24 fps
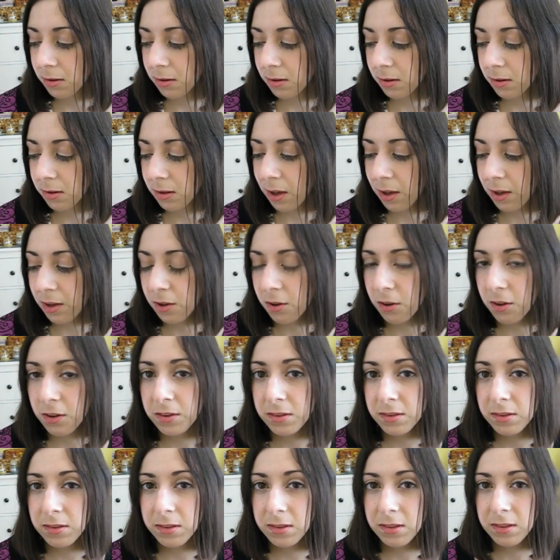Yeah, I got
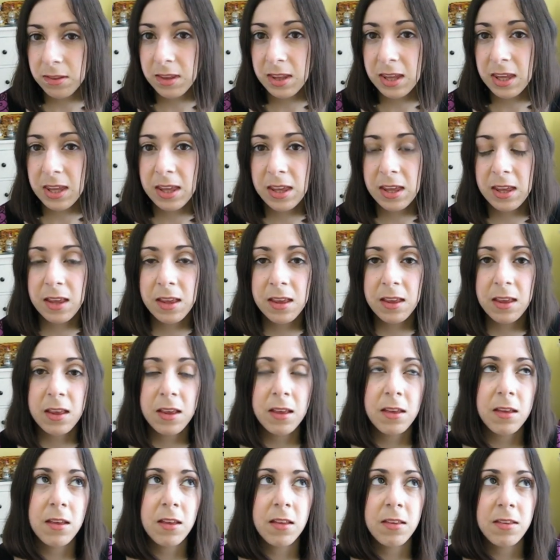the
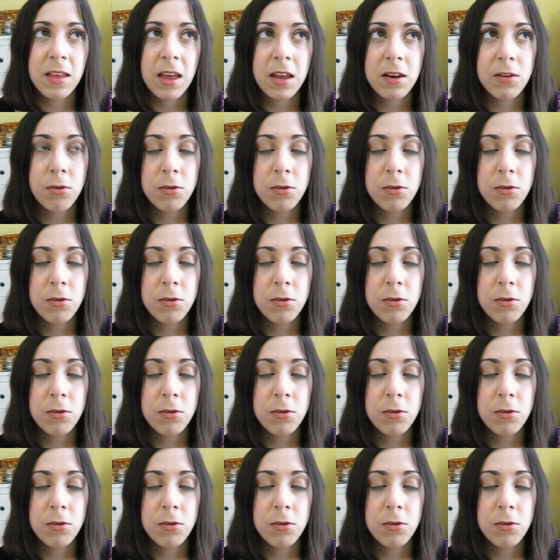set